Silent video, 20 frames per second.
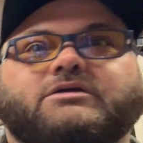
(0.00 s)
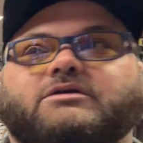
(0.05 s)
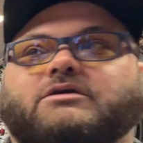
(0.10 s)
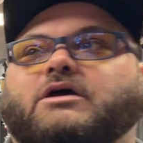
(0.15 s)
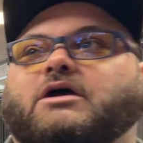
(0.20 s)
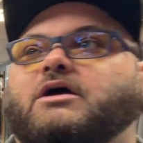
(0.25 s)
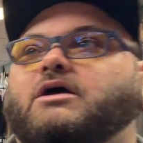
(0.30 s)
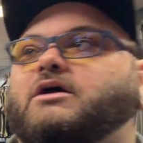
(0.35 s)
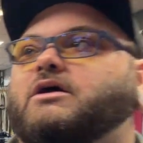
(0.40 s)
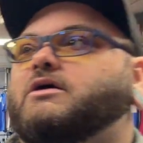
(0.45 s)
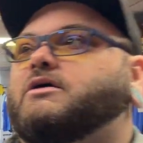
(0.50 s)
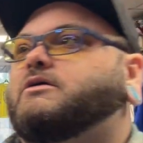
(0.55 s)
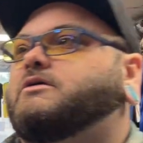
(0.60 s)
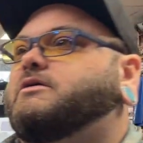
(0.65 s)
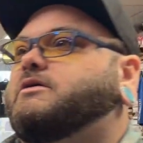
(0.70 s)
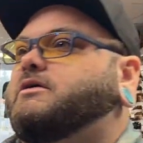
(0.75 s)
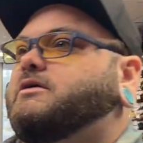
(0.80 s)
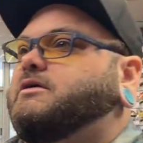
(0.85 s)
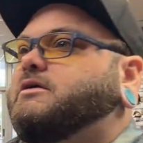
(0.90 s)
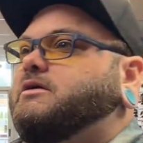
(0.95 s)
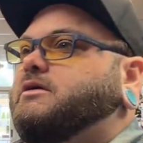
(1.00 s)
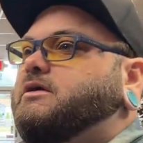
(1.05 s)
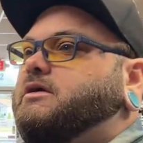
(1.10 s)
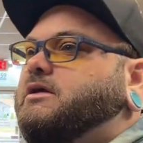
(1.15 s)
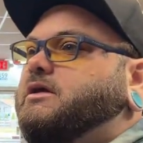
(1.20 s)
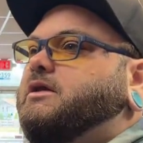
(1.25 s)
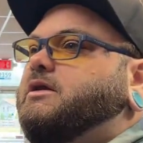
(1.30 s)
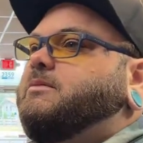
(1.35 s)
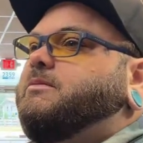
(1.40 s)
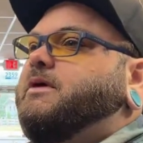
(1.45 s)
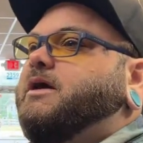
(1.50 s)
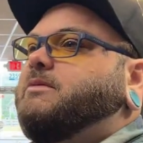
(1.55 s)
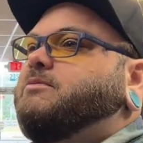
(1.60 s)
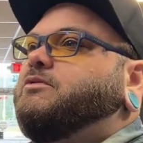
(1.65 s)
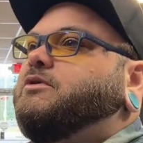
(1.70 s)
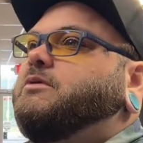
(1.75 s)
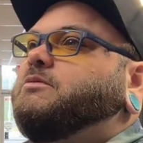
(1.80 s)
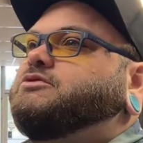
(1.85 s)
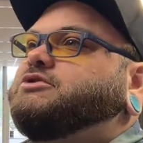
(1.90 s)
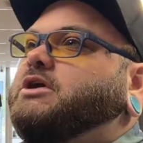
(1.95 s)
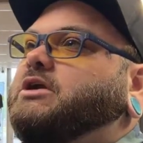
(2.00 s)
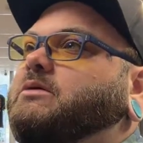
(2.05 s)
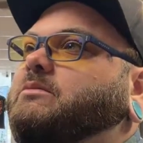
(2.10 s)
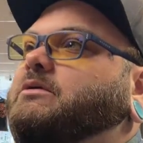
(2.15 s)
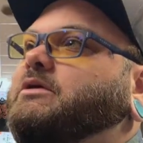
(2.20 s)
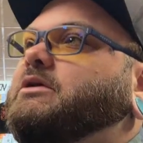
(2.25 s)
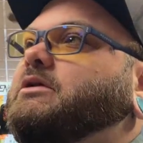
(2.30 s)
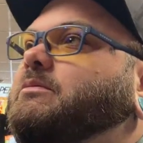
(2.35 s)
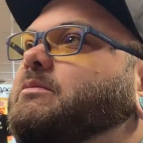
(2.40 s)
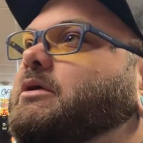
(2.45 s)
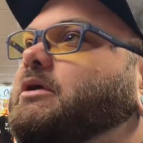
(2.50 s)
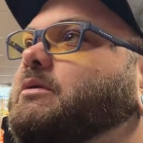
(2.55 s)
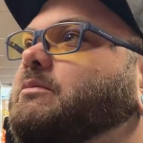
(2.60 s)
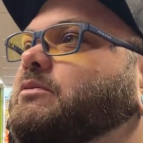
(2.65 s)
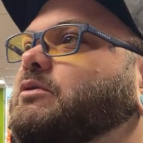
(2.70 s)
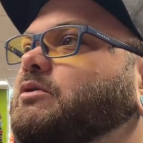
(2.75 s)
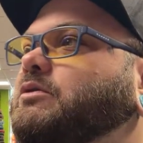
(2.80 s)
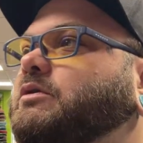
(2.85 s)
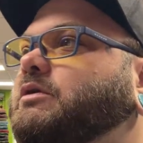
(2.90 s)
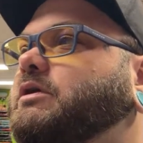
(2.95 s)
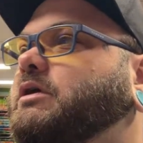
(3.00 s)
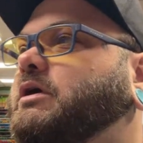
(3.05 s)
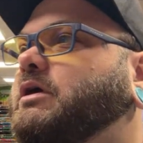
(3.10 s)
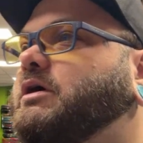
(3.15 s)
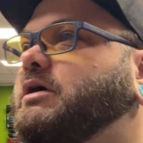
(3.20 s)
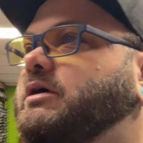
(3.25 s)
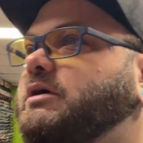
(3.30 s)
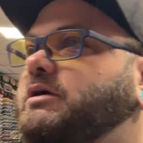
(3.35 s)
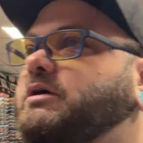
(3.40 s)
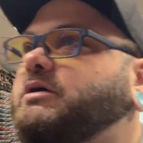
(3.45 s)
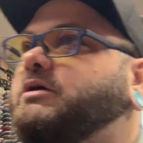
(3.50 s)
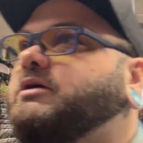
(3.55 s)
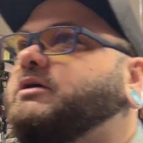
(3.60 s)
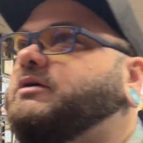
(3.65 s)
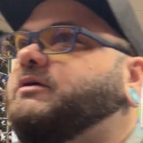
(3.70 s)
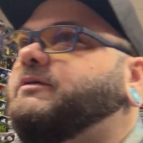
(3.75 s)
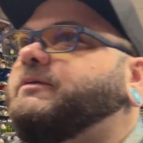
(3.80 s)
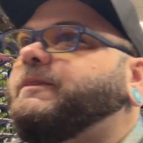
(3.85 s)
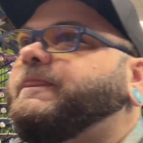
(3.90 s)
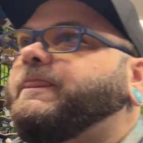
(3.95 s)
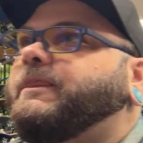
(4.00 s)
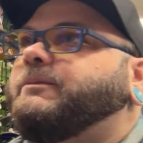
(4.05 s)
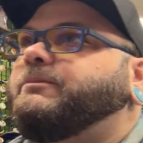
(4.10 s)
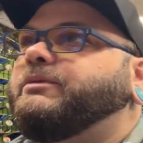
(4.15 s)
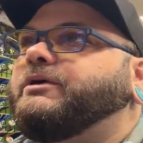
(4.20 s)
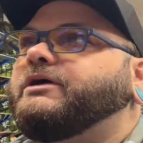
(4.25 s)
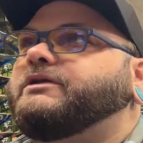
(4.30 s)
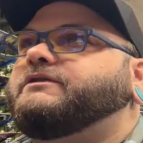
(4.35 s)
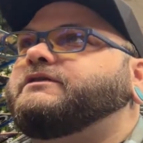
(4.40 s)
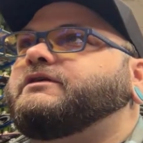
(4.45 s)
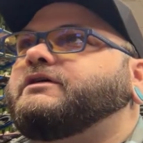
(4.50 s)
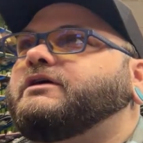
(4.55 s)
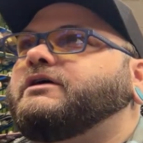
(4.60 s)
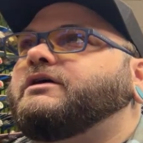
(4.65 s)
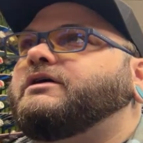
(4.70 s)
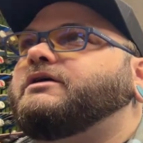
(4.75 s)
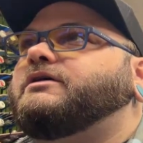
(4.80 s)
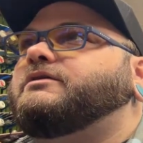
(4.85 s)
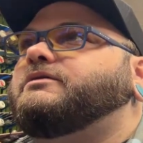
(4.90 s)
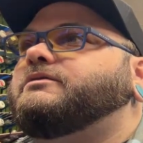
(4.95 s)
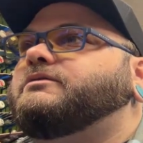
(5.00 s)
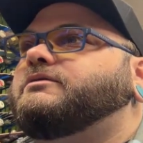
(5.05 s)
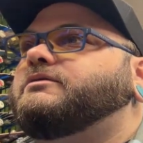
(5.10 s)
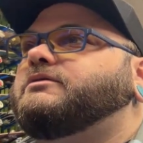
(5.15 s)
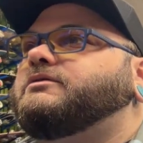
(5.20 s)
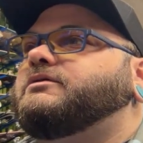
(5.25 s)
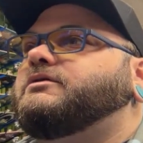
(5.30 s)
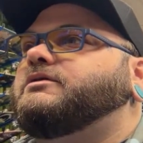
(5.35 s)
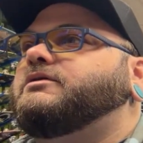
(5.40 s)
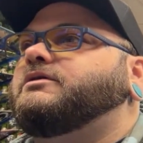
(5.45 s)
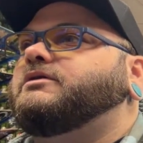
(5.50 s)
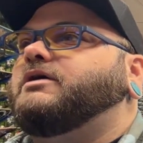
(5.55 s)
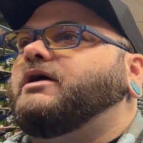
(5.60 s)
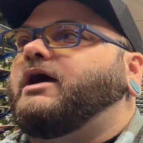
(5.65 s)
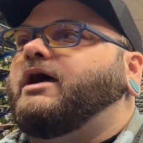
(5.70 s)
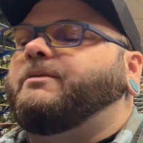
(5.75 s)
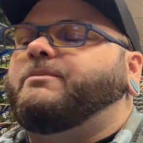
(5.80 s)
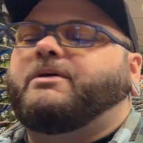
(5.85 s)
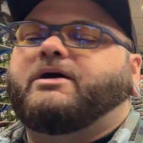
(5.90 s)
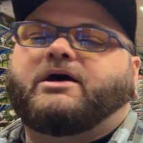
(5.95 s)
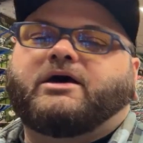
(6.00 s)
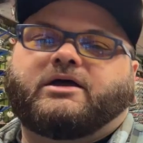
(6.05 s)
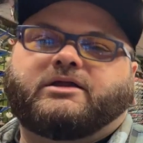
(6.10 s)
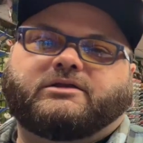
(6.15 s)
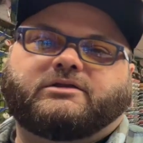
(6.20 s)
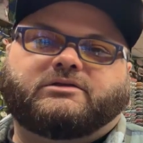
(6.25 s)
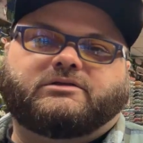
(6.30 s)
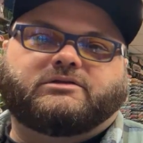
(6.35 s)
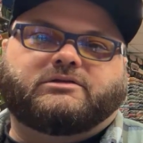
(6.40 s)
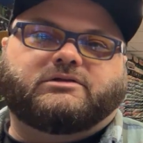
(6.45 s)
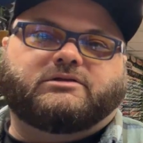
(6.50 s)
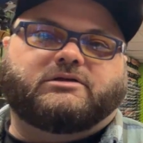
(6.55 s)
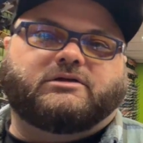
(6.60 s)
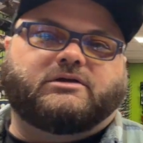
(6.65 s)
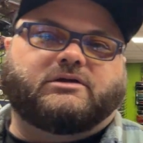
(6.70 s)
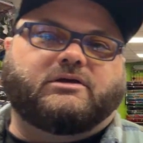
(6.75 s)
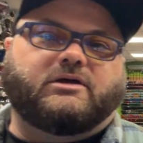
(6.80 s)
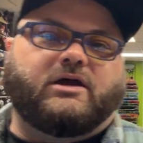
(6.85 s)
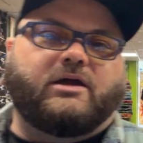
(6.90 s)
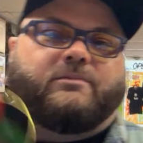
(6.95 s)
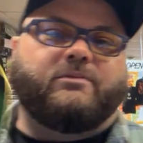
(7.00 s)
uh, in a bad mood. I'm trying to be in a better mood. But I bought I